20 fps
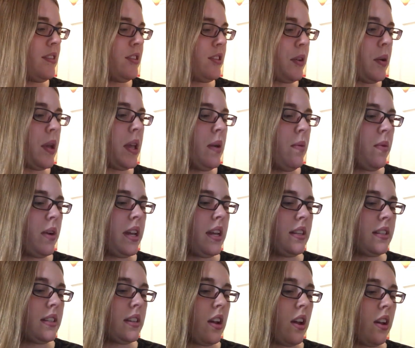So he
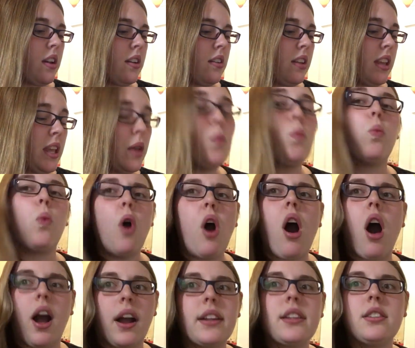
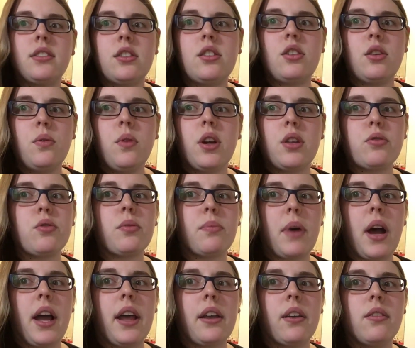walked 200
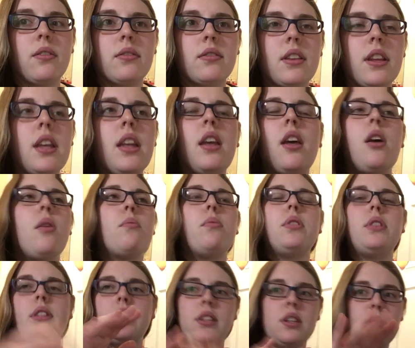miles.
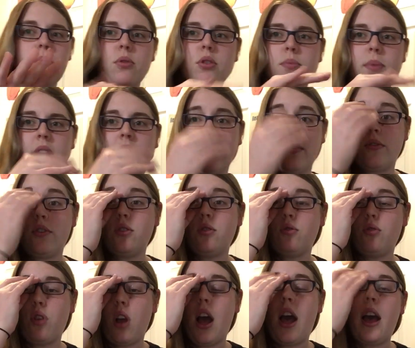Put this into perspective, to
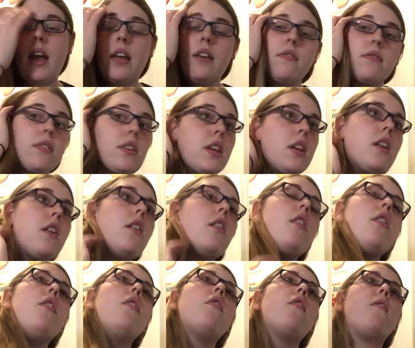drive
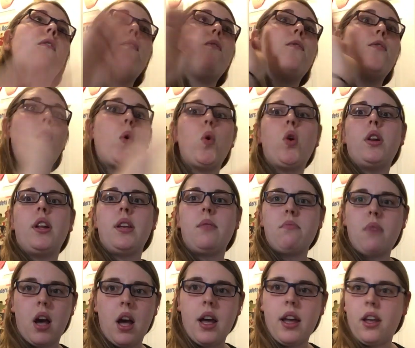40
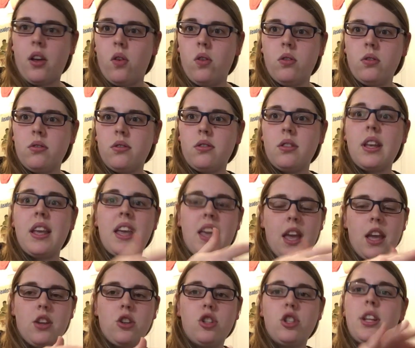
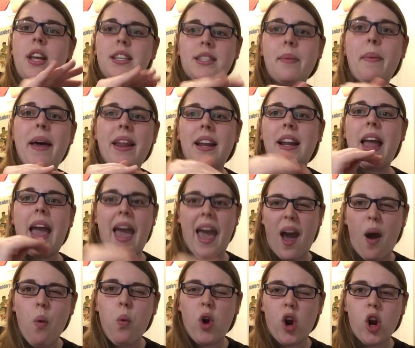miles-ish takes about an
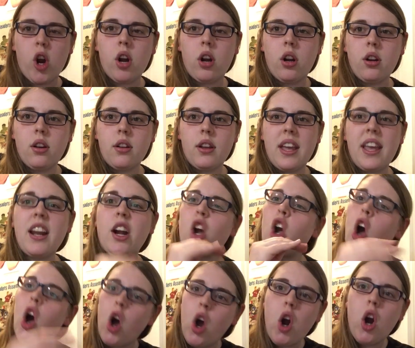hour. In a
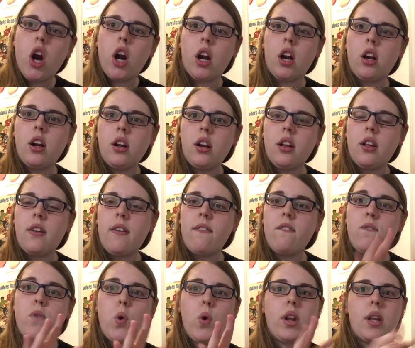car,
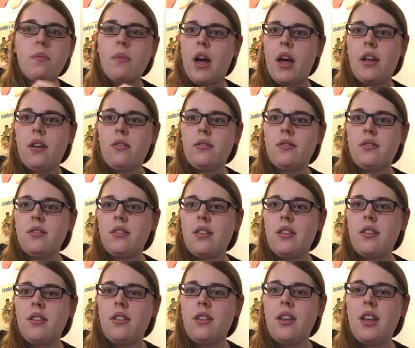40 miles.
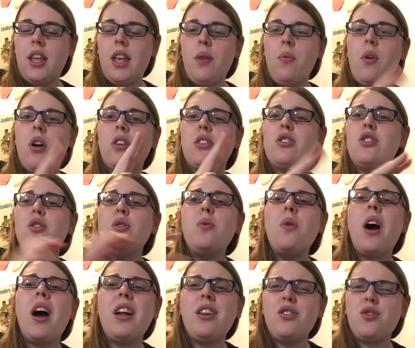He walked
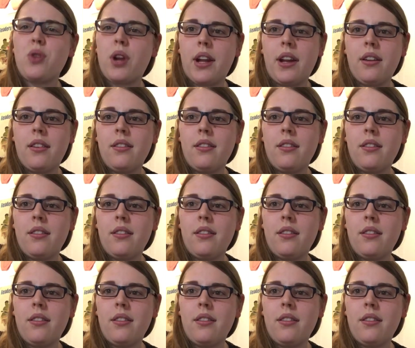200.